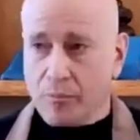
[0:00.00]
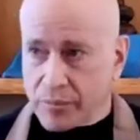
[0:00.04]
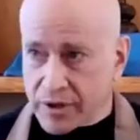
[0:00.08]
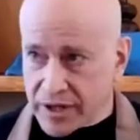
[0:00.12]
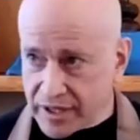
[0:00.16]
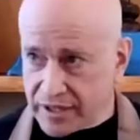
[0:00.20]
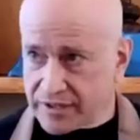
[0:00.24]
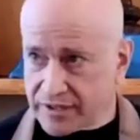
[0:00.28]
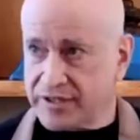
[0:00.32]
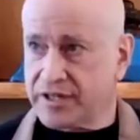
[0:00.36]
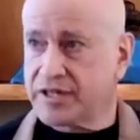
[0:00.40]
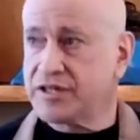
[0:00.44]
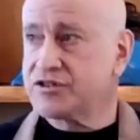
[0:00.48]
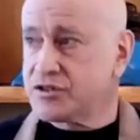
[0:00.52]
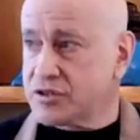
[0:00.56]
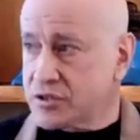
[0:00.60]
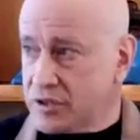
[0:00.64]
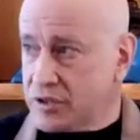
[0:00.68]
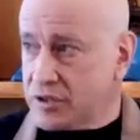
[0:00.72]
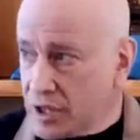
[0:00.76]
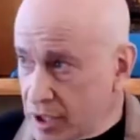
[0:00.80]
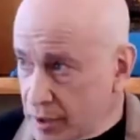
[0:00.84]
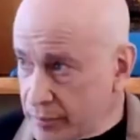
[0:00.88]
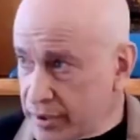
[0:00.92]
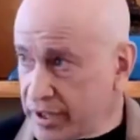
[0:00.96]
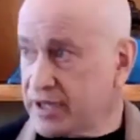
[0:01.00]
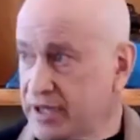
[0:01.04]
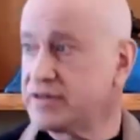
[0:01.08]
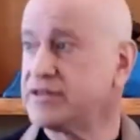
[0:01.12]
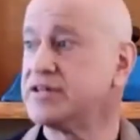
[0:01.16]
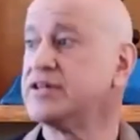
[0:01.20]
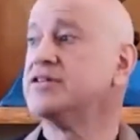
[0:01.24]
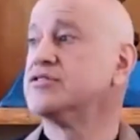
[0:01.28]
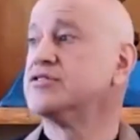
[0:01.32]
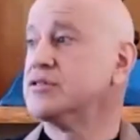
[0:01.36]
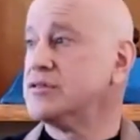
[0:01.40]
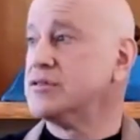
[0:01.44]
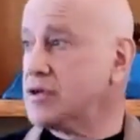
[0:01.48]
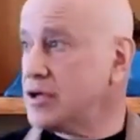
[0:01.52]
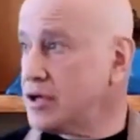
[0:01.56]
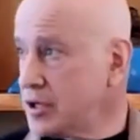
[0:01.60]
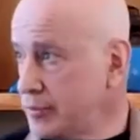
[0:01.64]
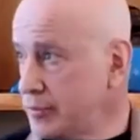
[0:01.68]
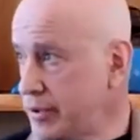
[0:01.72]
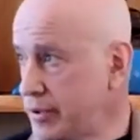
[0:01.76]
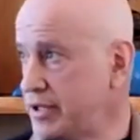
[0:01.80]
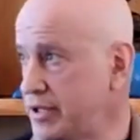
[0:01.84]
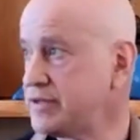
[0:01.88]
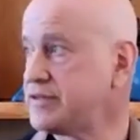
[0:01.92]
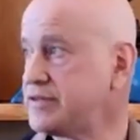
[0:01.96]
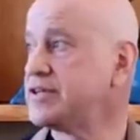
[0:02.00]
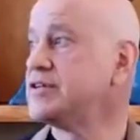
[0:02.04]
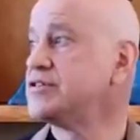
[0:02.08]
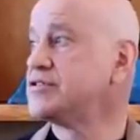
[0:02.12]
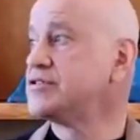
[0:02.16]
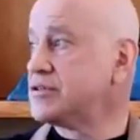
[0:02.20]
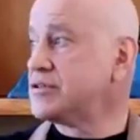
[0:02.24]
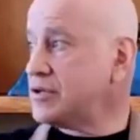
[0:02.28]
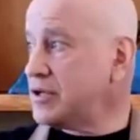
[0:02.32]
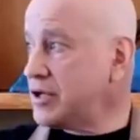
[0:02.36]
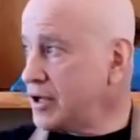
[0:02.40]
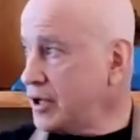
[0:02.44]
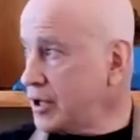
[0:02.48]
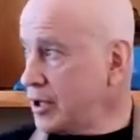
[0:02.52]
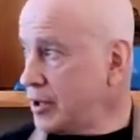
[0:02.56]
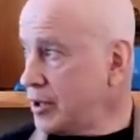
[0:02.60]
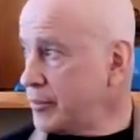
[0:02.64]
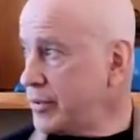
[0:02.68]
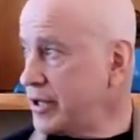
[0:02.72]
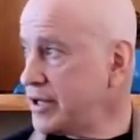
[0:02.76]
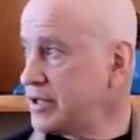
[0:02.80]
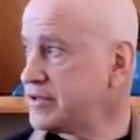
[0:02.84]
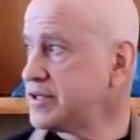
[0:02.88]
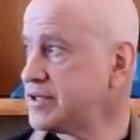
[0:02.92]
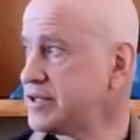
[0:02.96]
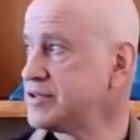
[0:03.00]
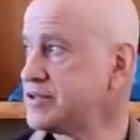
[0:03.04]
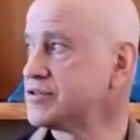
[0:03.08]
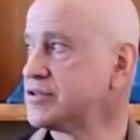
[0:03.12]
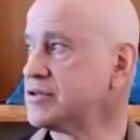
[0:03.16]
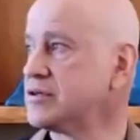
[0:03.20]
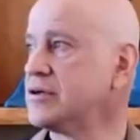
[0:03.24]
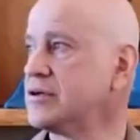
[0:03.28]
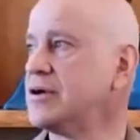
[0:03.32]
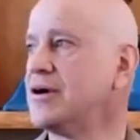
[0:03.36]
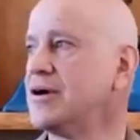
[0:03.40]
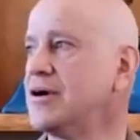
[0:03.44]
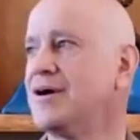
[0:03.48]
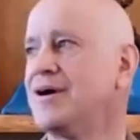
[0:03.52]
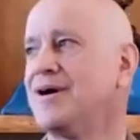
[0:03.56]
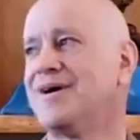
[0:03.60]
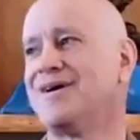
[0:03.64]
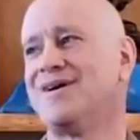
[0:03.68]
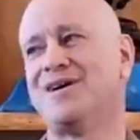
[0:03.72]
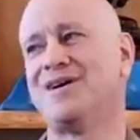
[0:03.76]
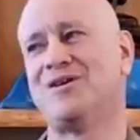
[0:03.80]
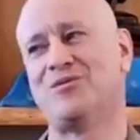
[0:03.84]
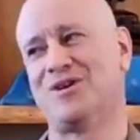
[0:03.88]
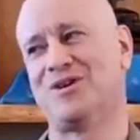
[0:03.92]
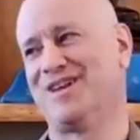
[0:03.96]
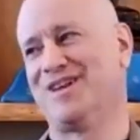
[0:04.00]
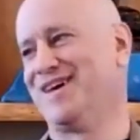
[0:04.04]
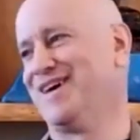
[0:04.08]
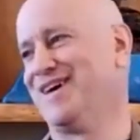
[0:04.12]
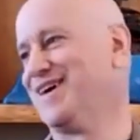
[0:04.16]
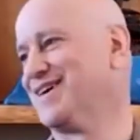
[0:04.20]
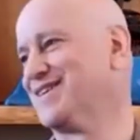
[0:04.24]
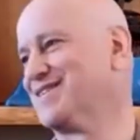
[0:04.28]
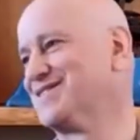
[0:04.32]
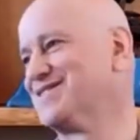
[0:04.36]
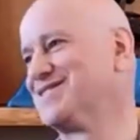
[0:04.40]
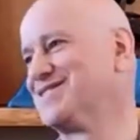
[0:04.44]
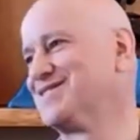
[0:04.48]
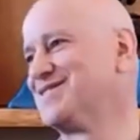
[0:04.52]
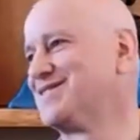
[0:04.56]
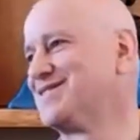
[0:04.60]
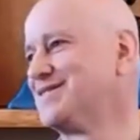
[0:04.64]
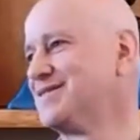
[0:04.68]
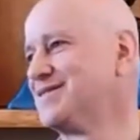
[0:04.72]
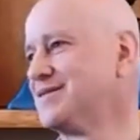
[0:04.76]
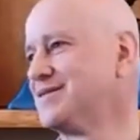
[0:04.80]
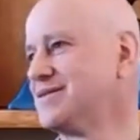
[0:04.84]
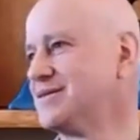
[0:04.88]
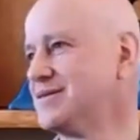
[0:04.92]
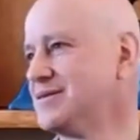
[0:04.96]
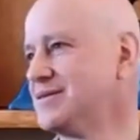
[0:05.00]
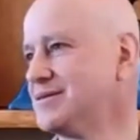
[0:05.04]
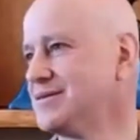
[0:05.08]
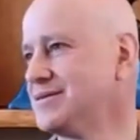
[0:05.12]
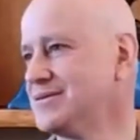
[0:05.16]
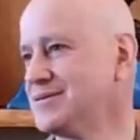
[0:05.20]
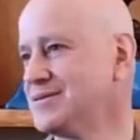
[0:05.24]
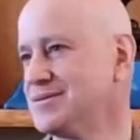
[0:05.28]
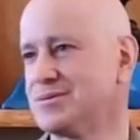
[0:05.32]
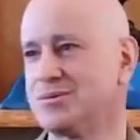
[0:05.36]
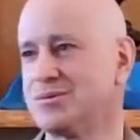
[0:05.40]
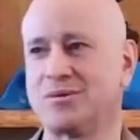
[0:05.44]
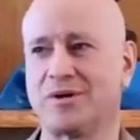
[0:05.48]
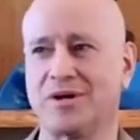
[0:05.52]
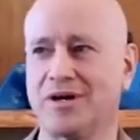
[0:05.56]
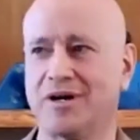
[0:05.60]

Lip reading: Pay attention, pay attention, pay attention, pay attention, and relax.